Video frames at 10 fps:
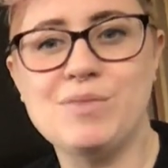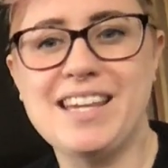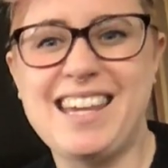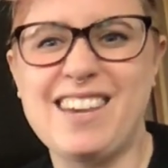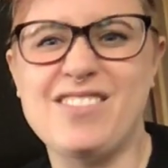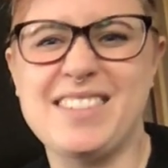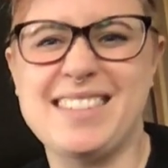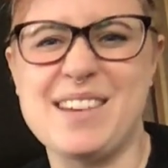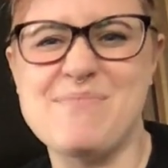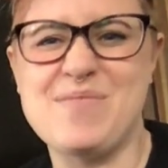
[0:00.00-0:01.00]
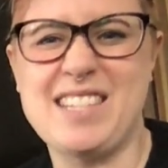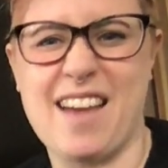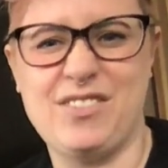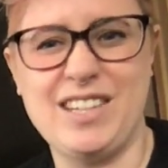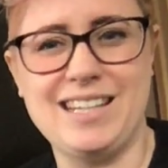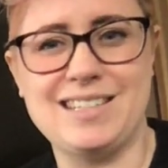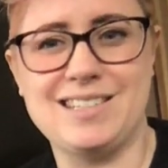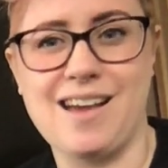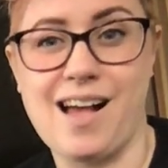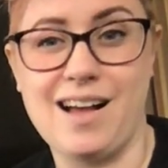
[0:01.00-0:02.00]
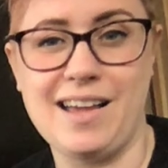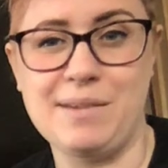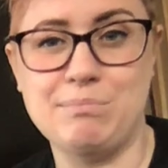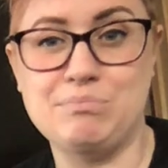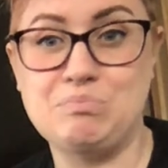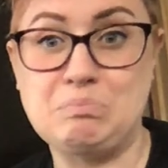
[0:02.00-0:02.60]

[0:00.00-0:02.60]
give some definite time.